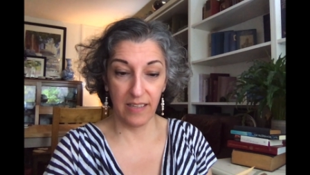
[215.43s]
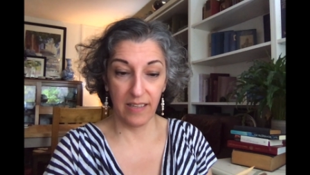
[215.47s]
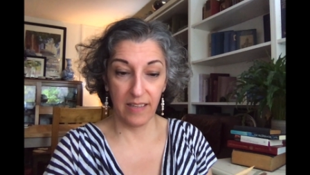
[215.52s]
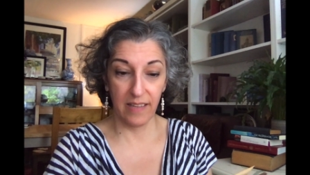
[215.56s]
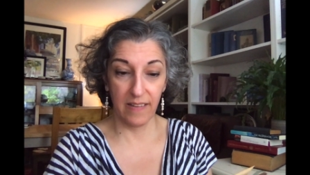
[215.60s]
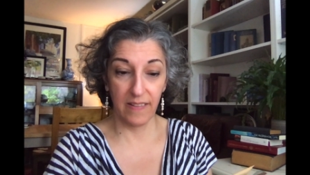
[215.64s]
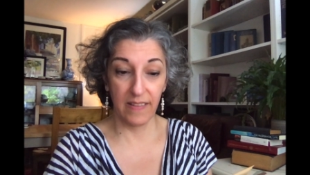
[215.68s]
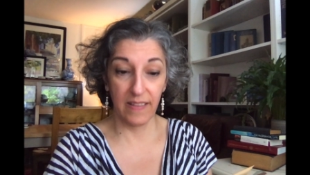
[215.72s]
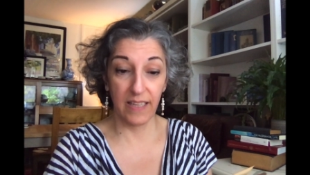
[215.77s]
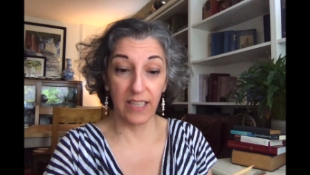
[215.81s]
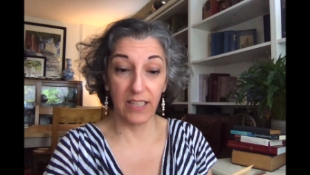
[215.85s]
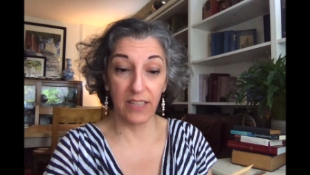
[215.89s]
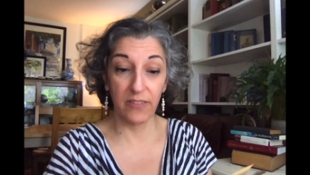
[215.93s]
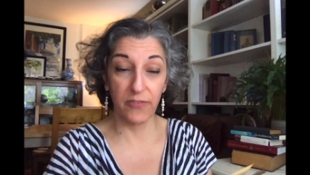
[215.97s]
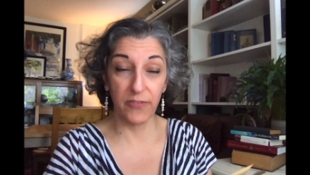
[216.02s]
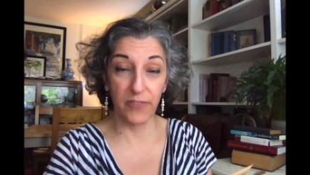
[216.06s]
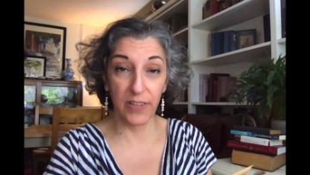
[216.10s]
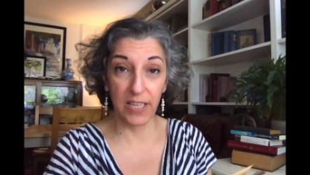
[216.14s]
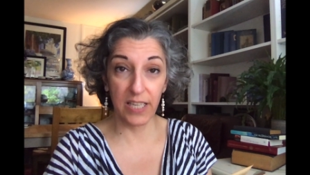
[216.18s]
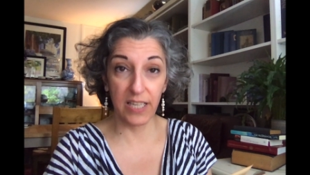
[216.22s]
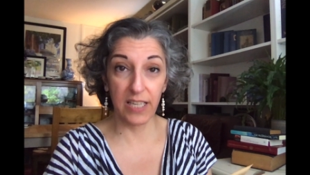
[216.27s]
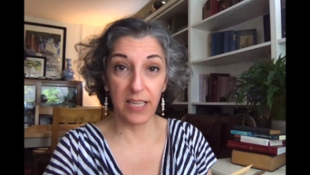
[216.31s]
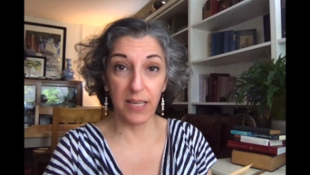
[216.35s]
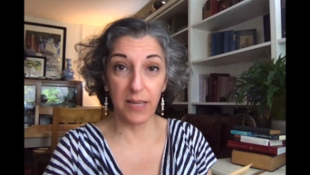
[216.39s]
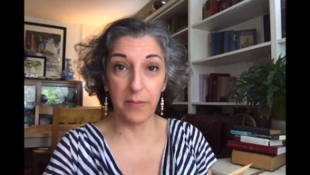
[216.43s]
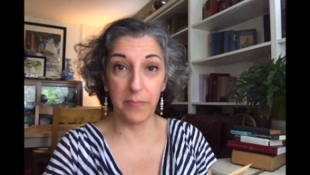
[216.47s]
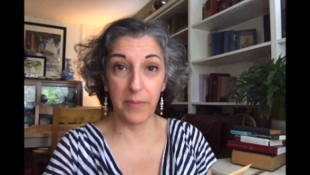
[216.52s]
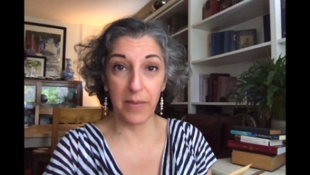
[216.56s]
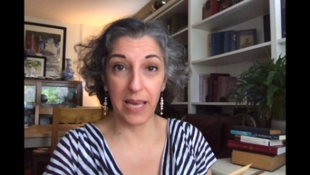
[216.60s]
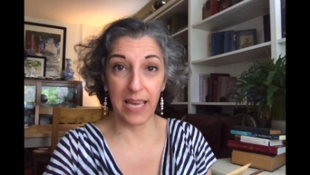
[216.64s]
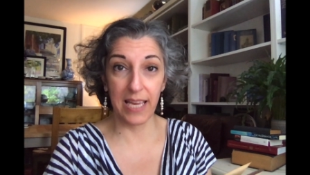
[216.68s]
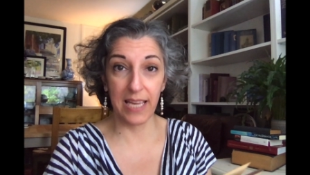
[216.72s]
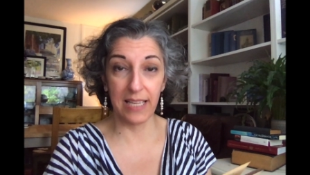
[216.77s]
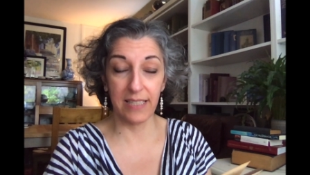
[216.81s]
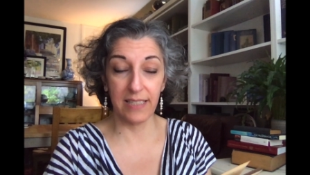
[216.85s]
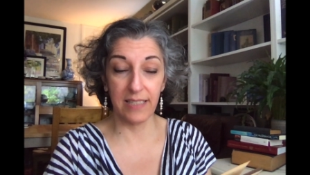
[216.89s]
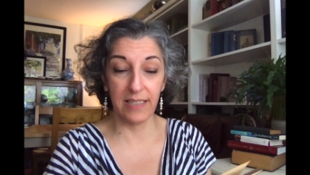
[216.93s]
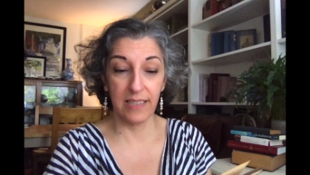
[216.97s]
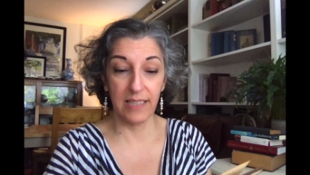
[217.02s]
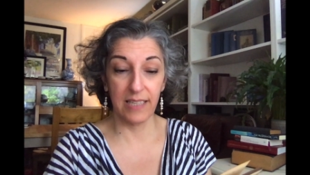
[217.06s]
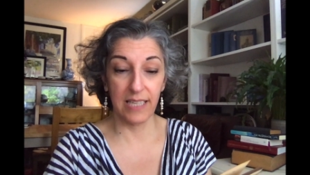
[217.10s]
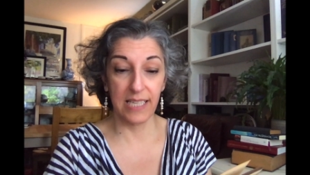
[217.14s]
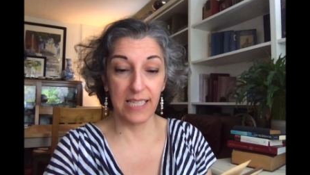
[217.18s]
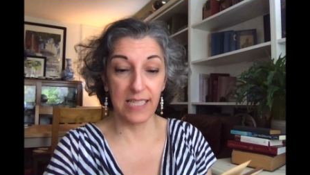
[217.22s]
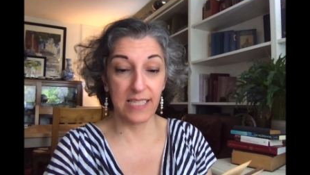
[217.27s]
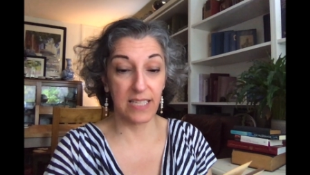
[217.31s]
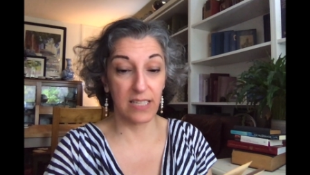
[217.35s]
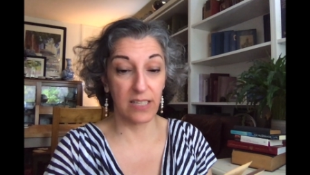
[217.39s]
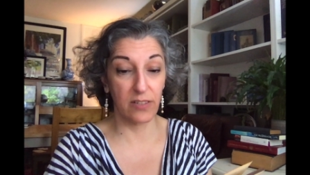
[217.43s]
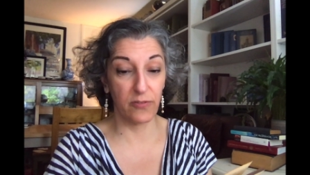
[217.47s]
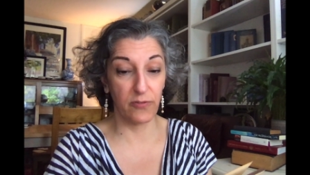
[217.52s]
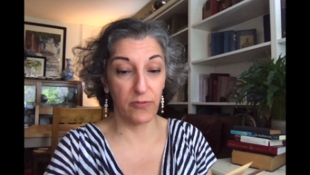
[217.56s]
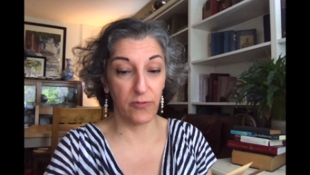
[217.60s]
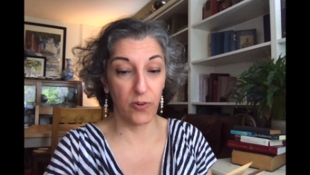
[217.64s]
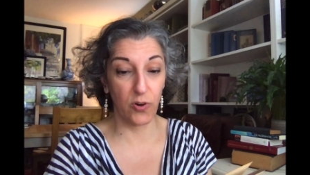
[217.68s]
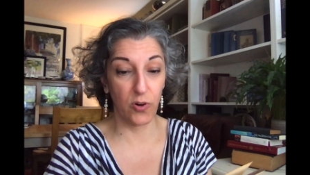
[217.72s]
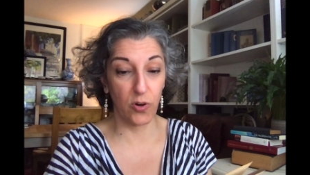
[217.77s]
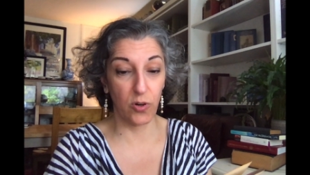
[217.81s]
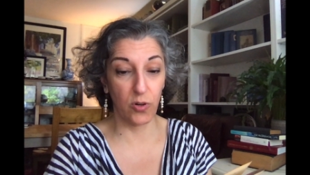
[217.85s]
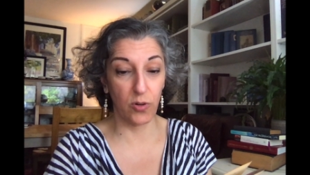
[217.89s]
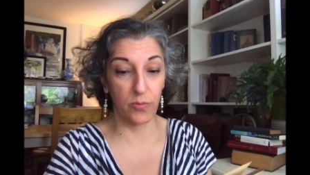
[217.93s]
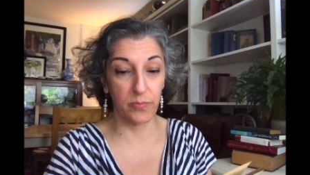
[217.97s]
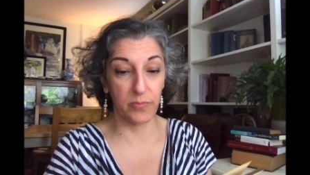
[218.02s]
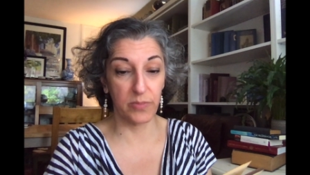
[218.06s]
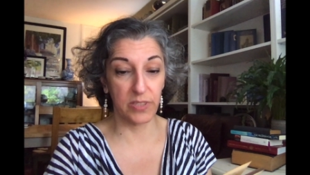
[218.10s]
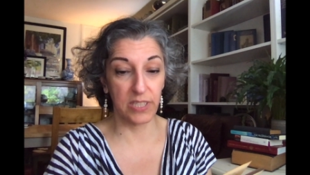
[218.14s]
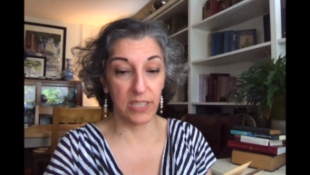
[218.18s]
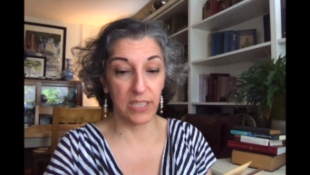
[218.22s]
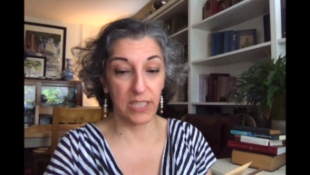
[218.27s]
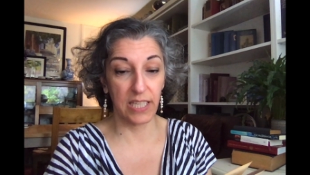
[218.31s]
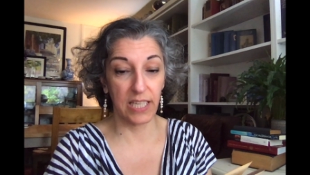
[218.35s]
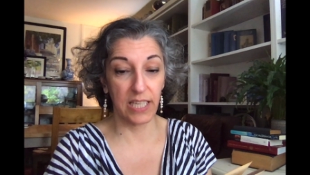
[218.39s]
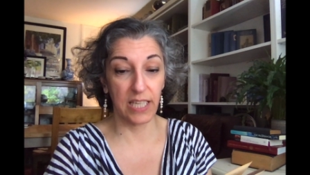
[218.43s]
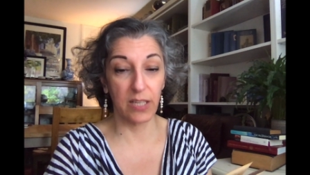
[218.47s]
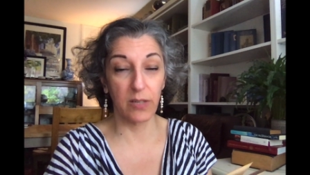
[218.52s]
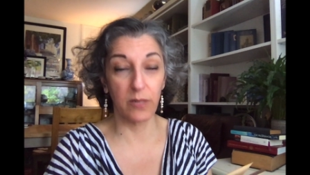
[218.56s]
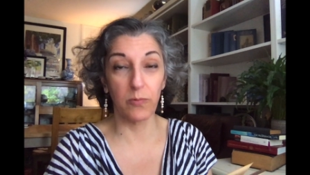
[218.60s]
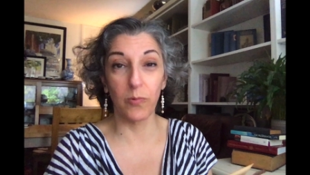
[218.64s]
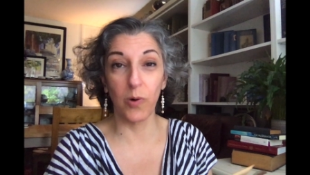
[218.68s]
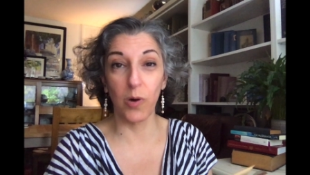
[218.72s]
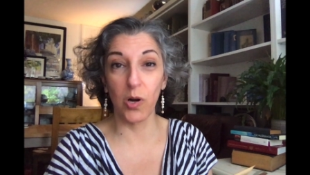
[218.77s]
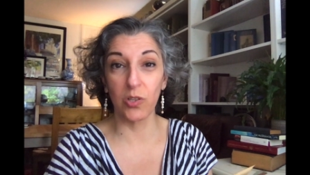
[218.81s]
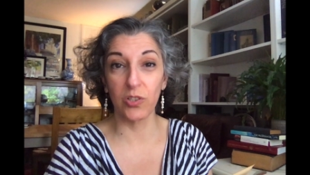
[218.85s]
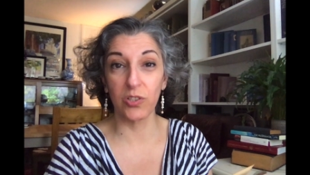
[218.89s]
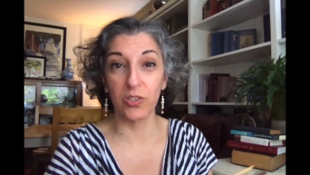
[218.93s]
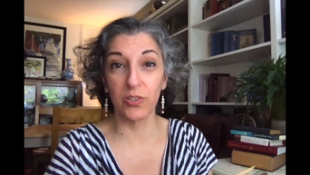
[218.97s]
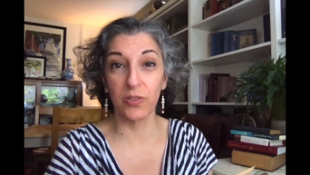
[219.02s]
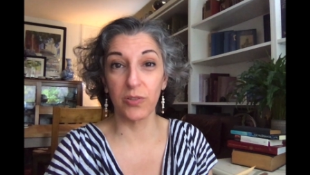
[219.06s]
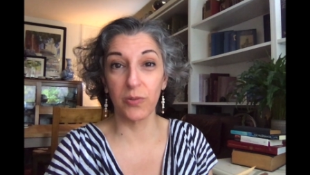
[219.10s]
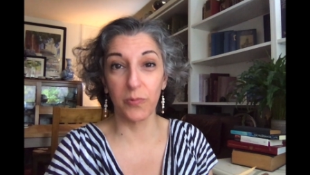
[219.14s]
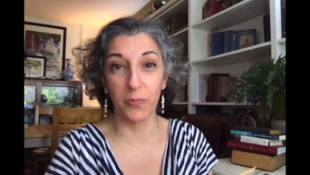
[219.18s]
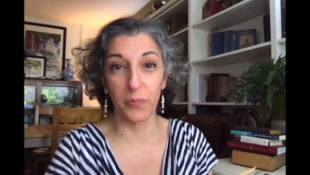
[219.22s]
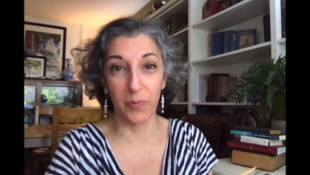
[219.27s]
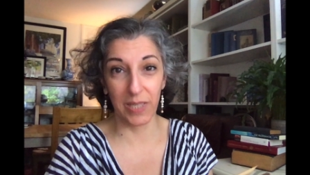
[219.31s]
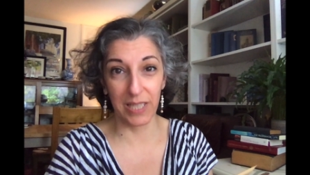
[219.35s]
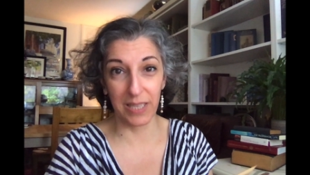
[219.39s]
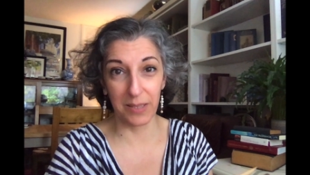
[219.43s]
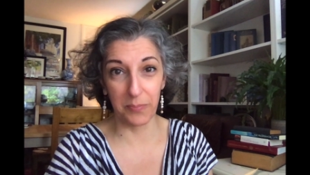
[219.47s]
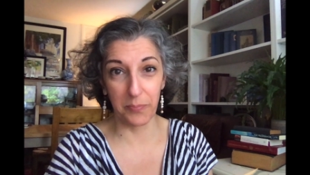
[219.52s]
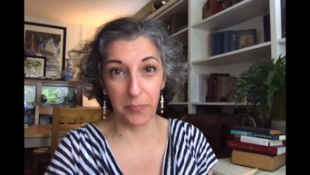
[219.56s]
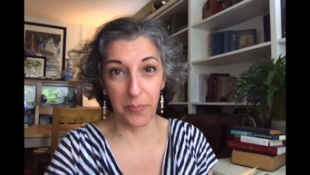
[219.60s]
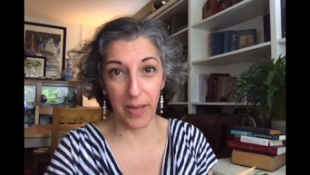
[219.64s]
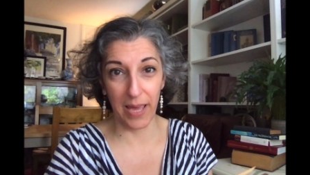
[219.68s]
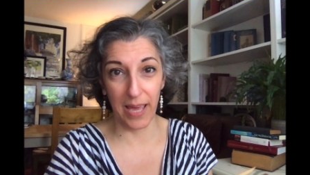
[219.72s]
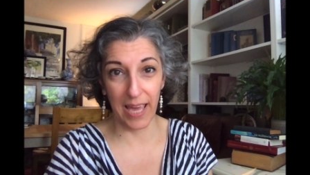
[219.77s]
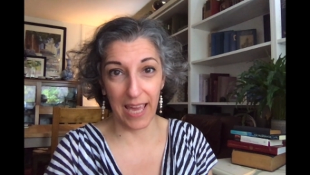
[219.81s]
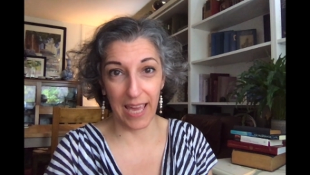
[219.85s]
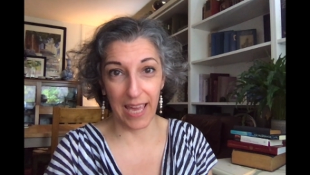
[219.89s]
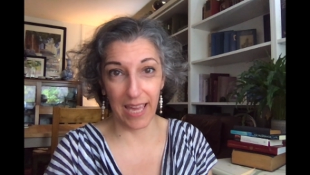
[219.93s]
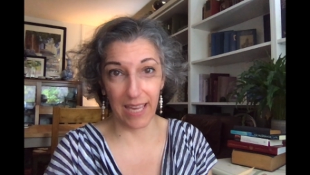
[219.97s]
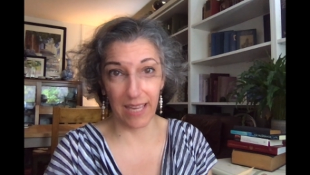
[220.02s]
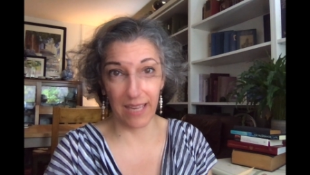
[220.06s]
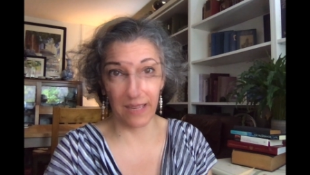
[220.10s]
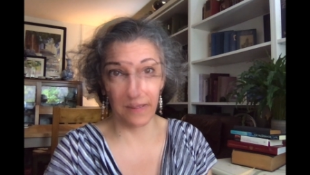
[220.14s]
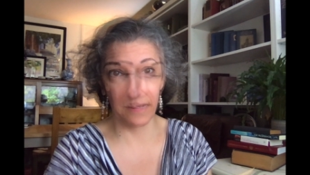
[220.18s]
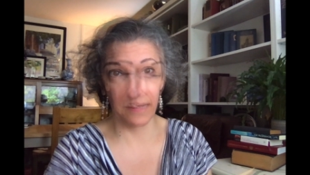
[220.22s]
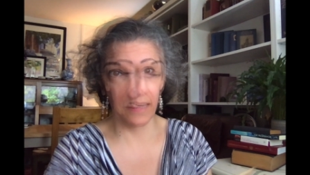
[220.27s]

The inferior man is informed in what will pay."